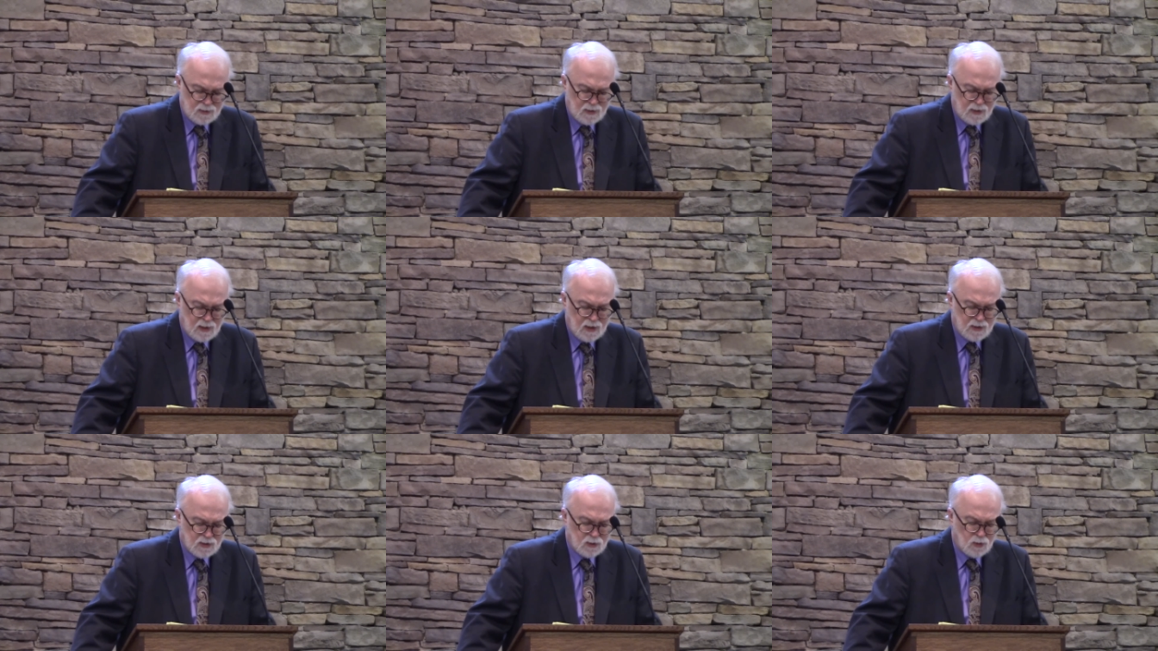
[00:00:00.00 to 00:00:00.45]

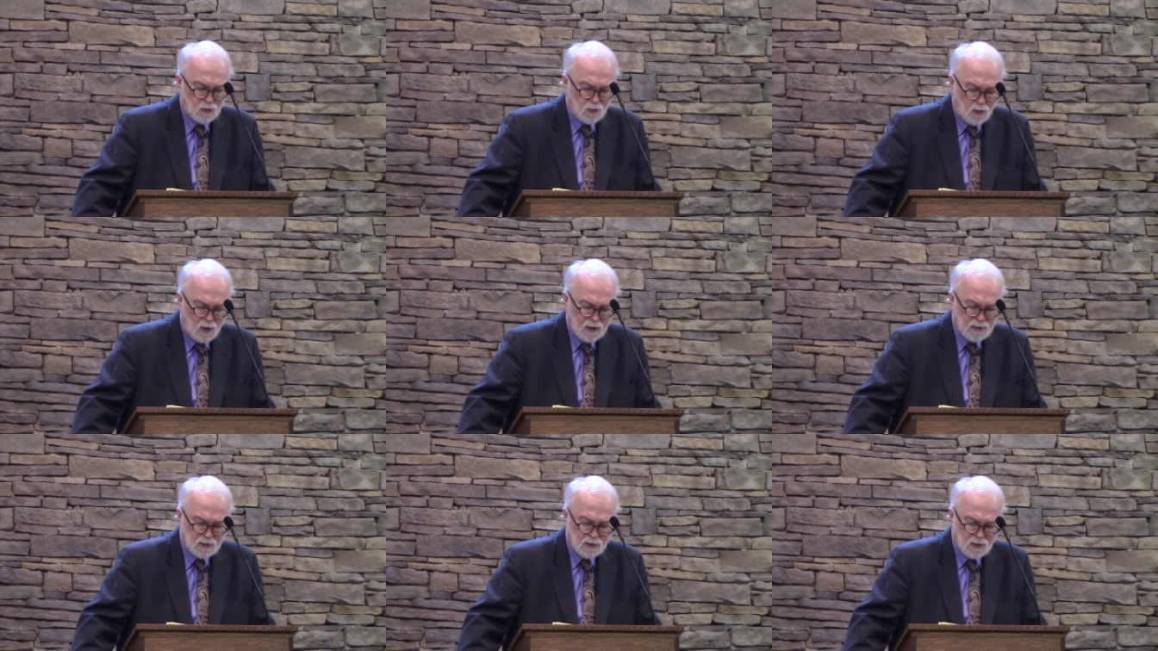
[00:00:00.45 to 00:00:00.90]
He hasn't
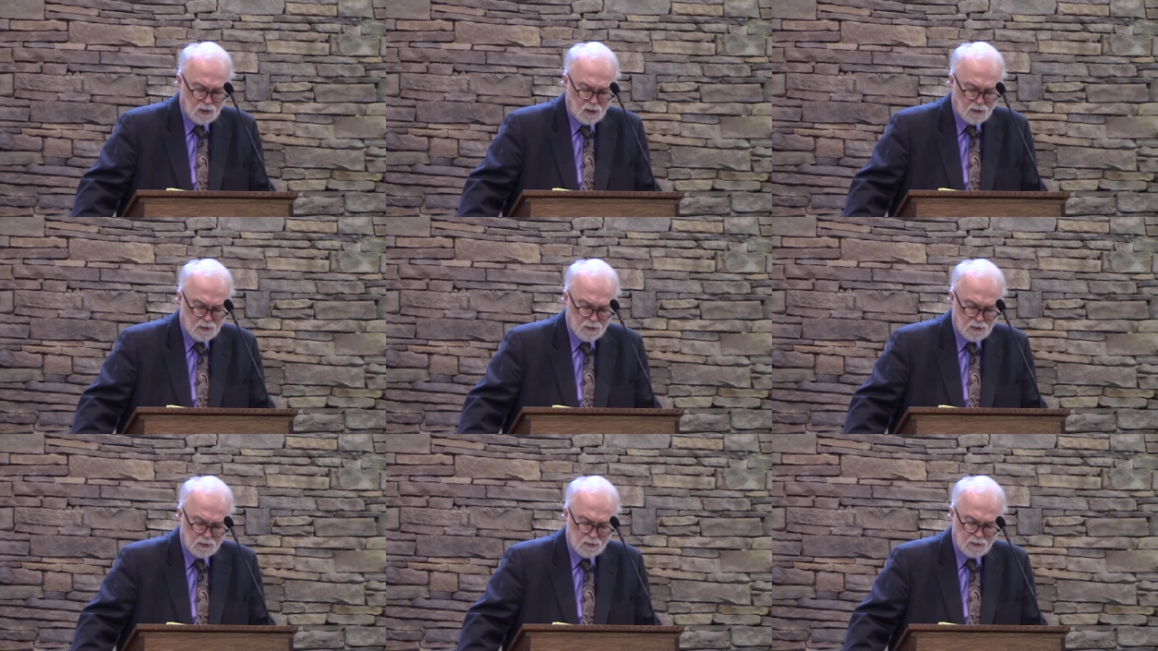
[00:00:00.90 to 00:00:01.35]
quite
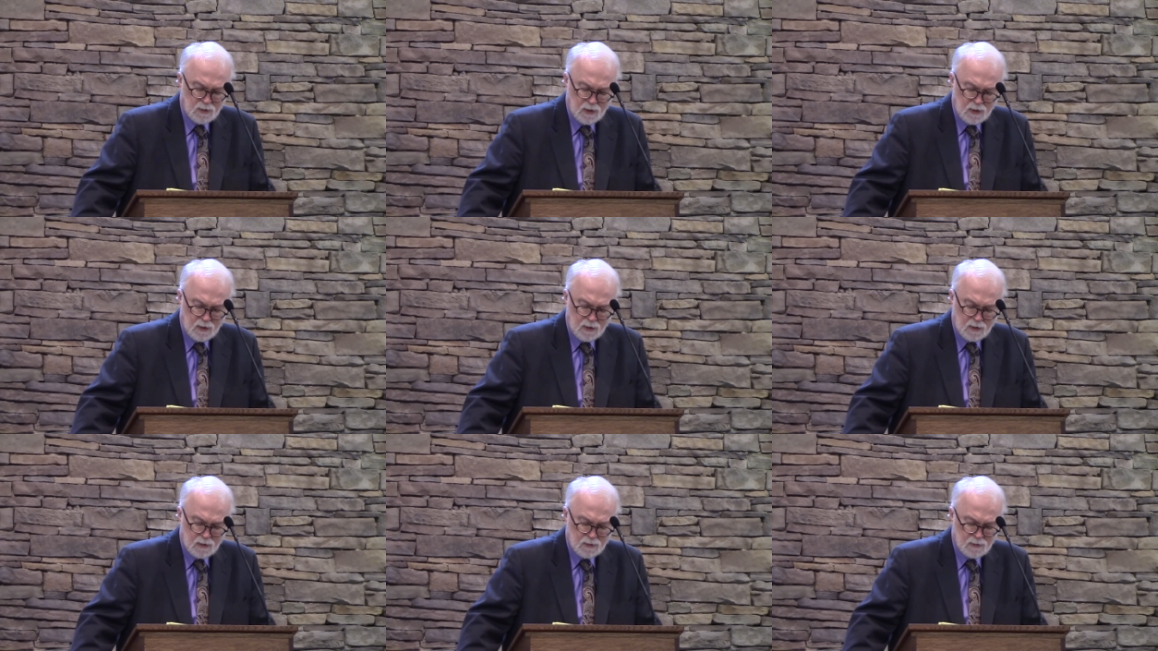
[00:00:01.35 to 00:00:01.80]
caught on
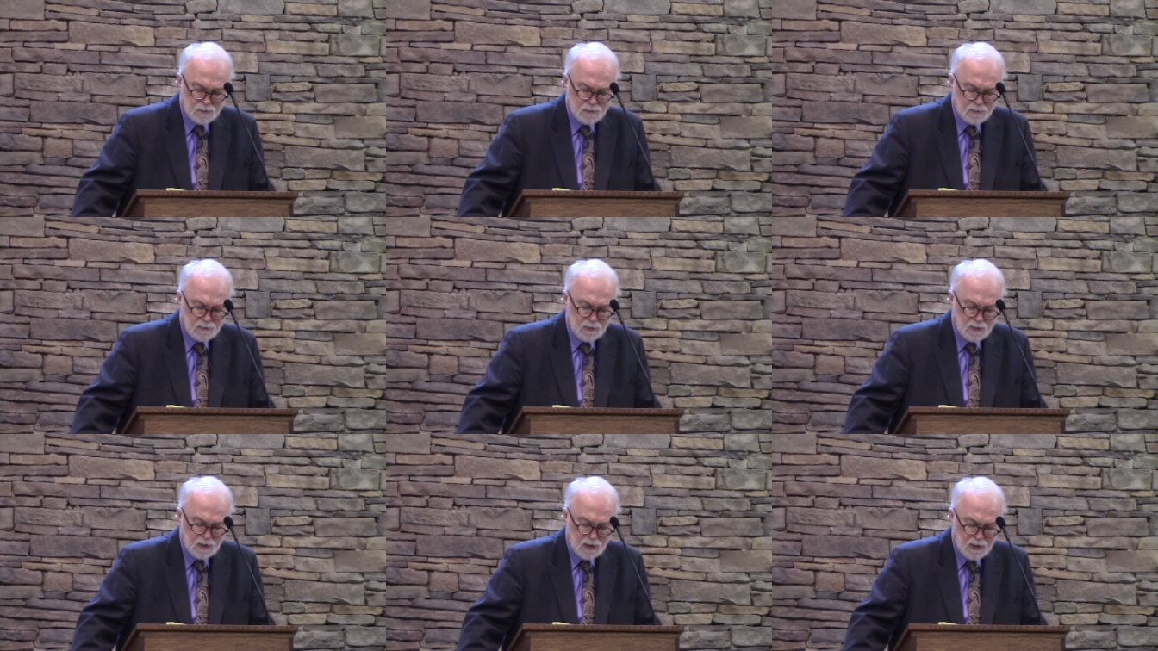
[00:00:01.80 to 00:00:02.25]
there
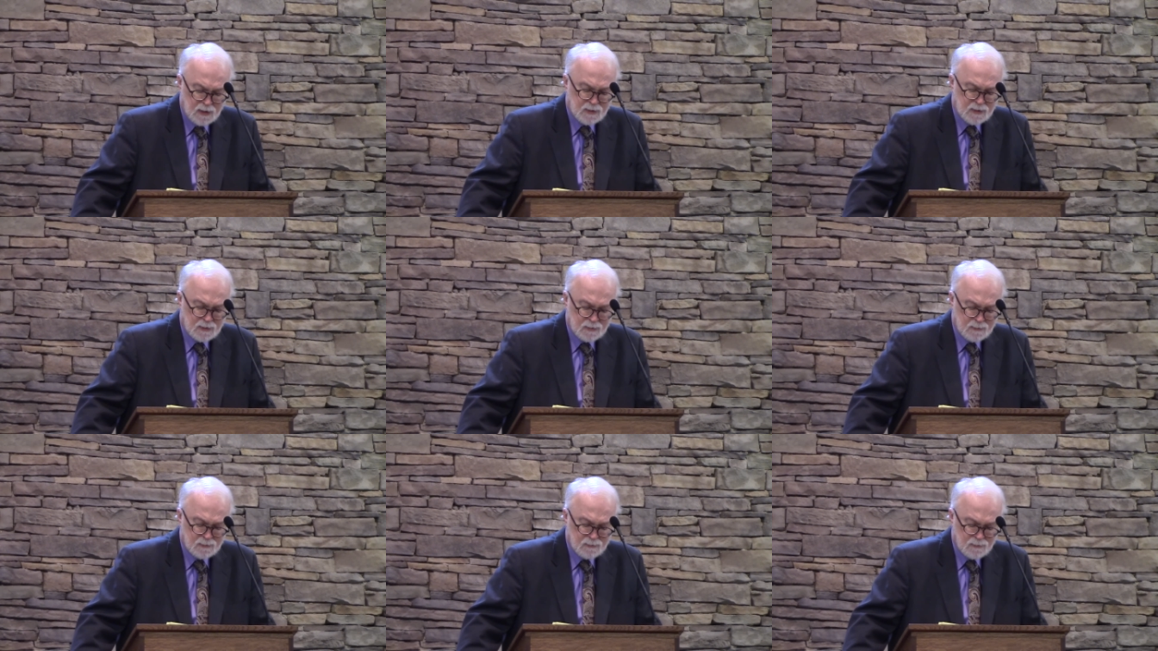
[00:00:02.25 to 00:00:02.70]
yet.